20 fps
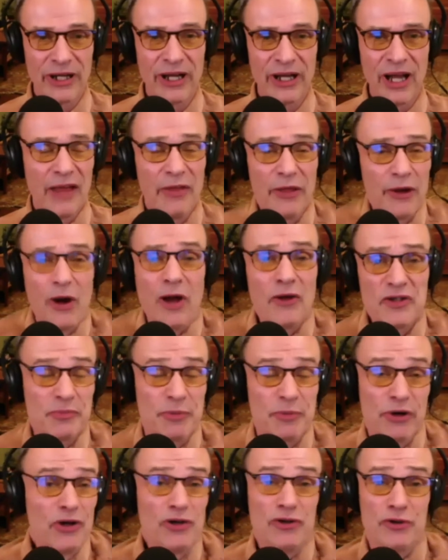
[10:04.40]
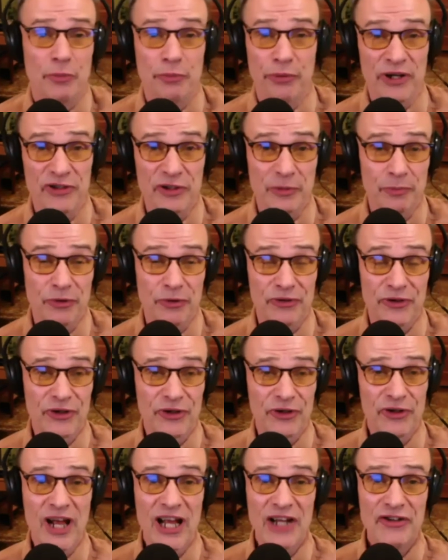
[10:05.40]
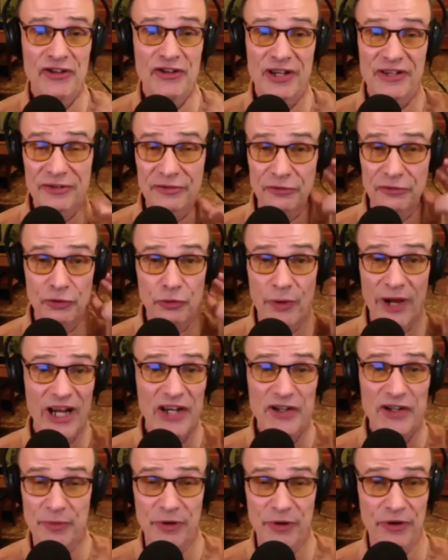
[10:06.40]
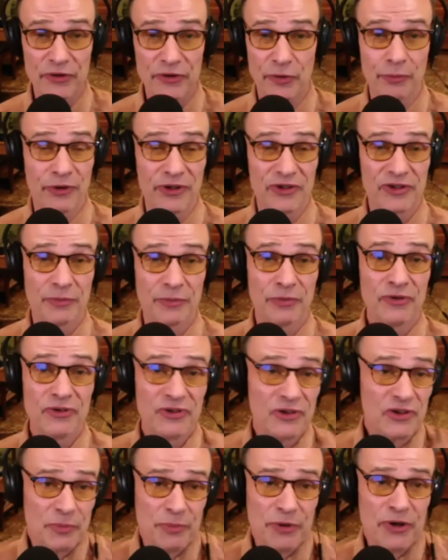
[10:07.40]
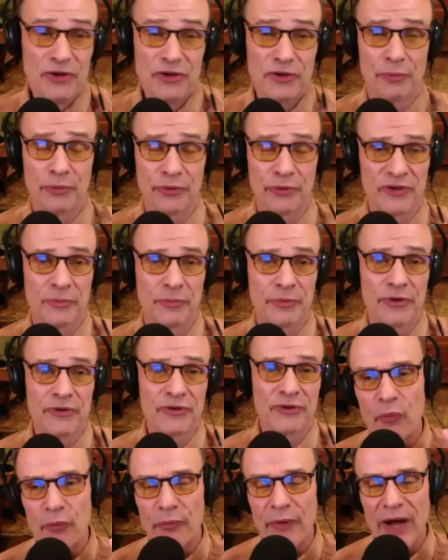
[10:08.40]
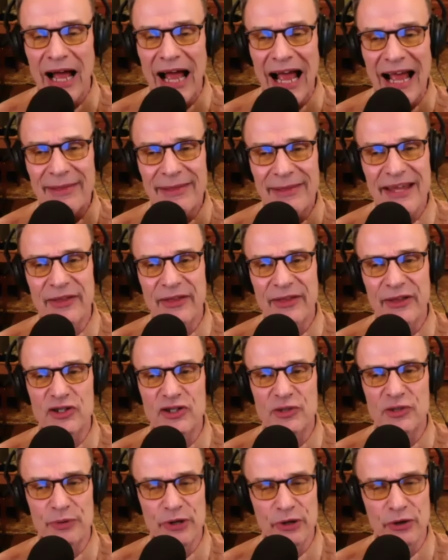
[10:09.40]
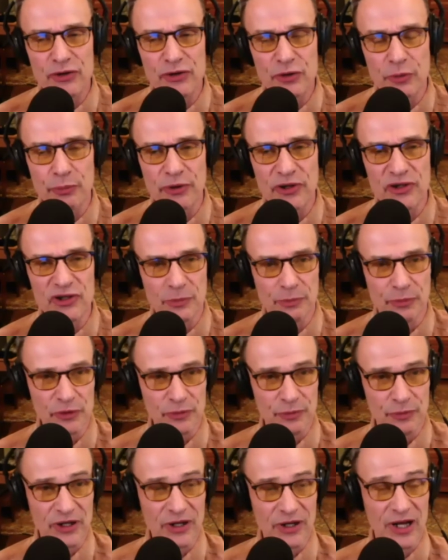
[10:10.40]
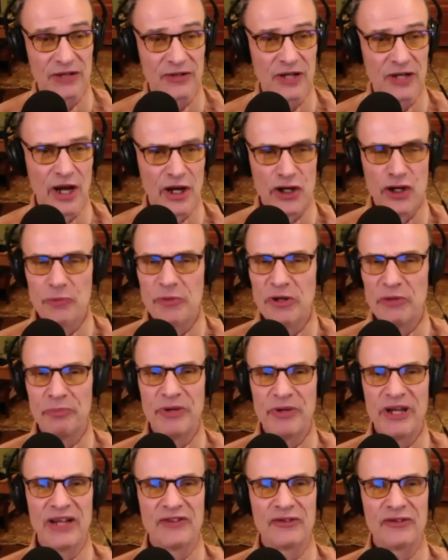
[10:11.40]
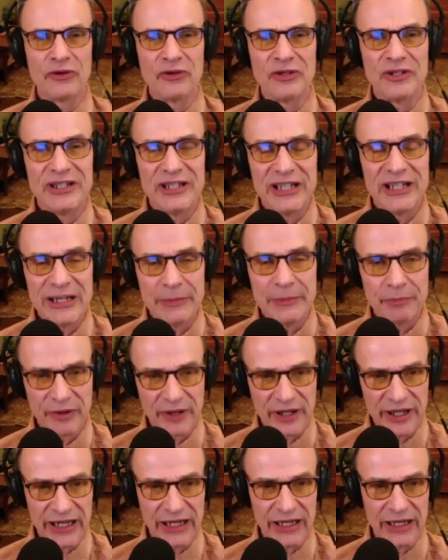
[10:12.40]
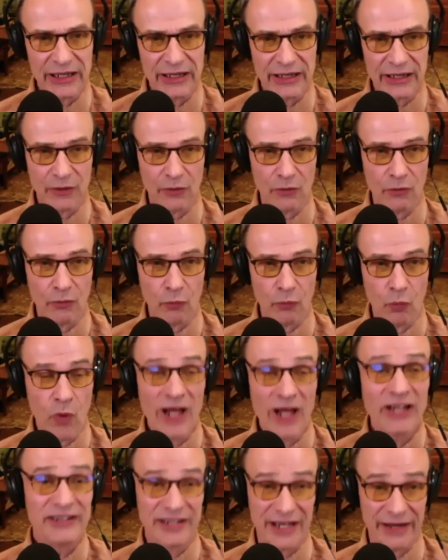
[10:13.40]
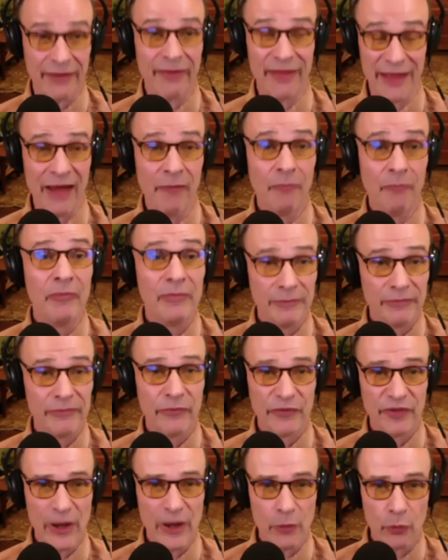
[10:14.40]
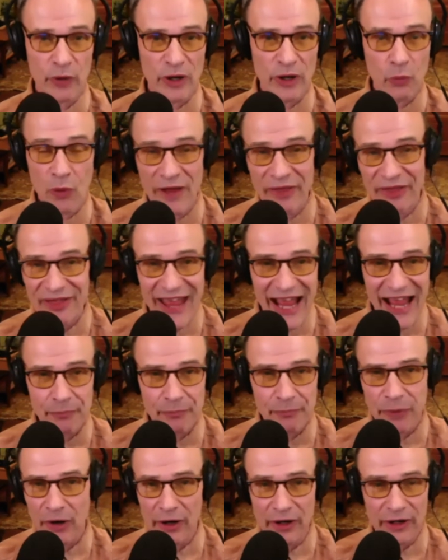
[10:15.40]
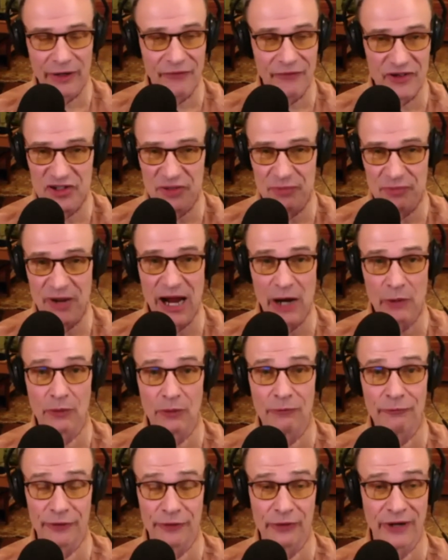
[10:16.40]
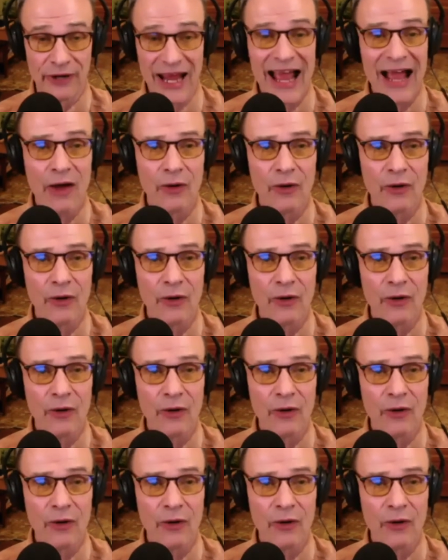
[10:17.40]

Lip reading: they're all spiritual principles. They're not just New Age spiritual principles, they're spiritual principles. I think they're spiritual principles because human beings are deeply wanting them. We want that part of the spiral filled out,